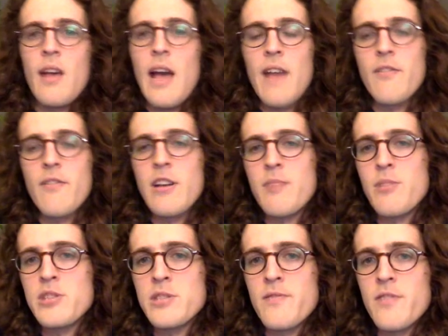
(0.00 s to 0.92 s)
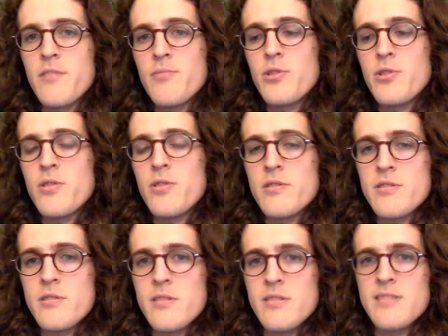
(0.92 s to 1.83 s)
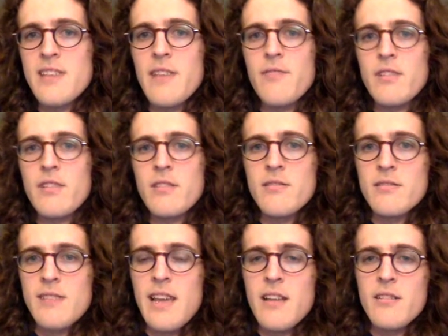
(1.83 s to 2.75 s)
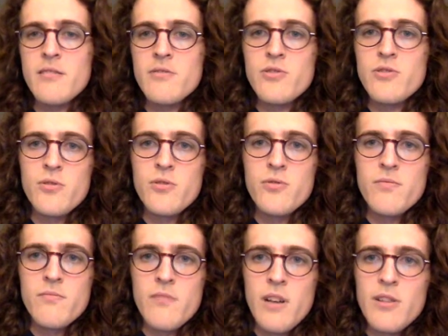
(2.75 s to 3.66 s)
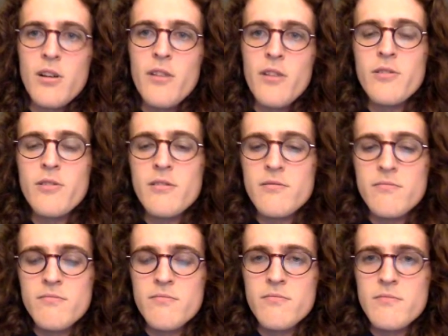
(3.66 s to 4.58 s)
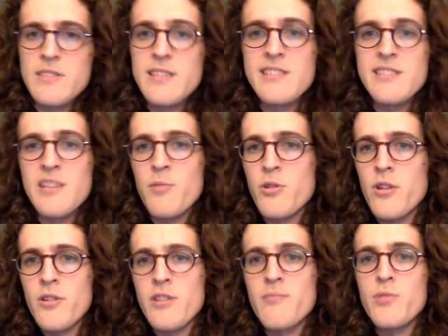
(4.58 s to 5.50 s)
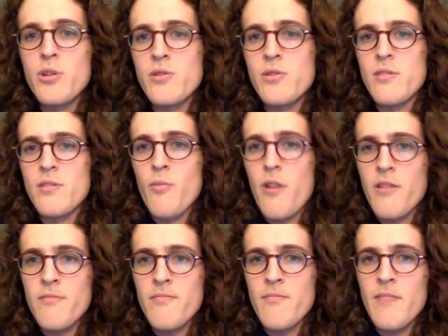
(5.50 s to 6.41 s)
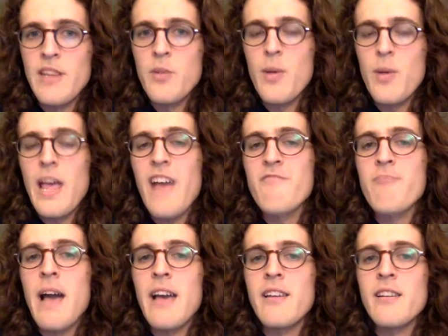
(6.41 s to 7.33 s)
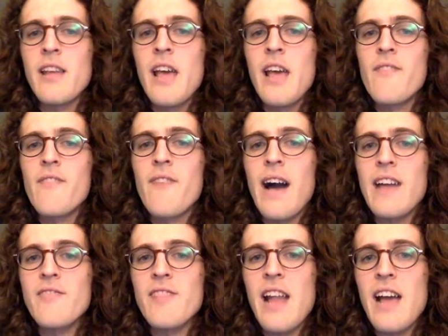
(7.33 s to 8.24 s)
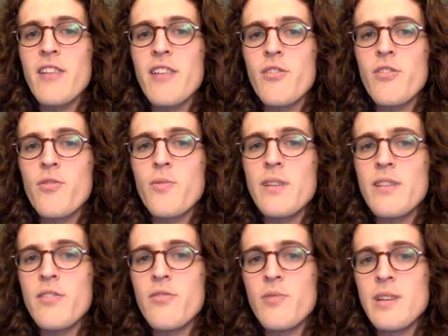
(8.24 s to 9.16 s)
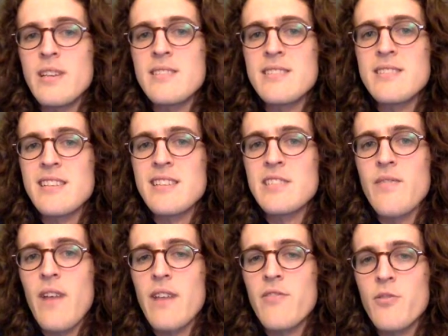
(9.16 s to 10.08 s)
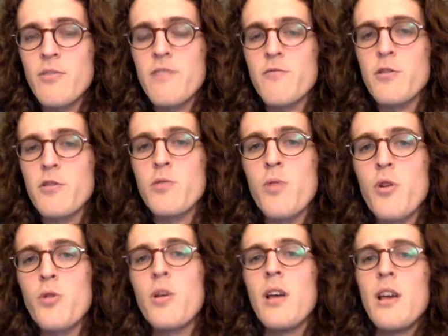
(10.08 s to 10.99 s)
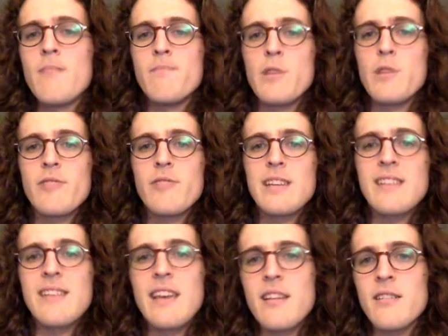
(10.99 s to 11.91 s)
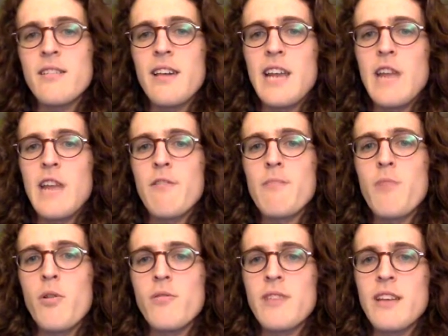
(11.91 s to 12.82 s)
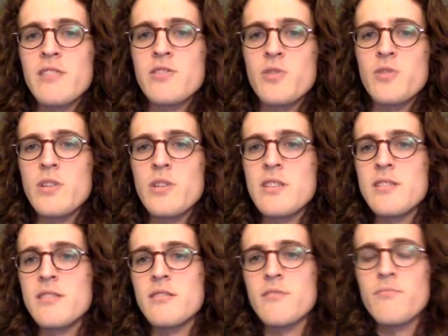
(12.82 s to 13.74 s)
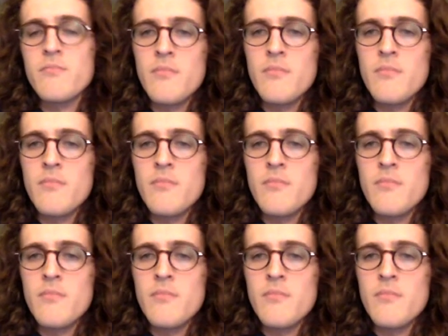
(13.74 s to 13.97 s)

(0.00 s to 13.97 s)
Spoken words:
having a bunch of computers saving data to another system or another computer somewhere. And then we have patent 5933653 for, quote, mirroring data in a remote data storage system.